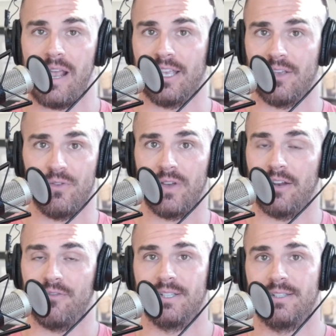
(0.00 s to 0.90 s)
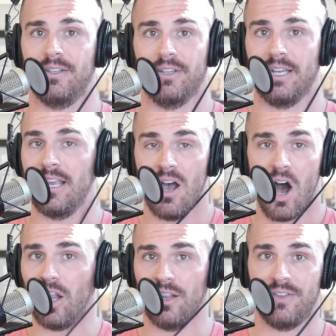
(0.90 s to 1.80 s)
Like if you've got a facility,
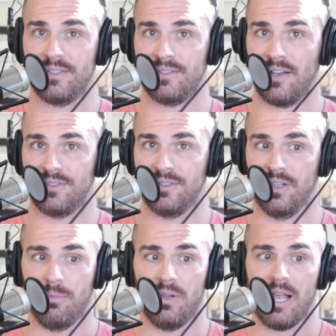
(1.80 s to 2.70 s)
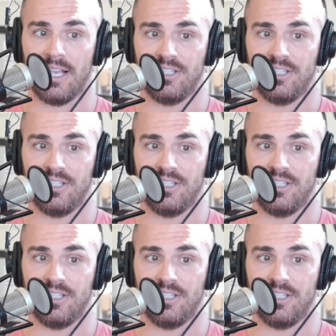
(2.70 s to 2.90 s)
all of this stuff still applies.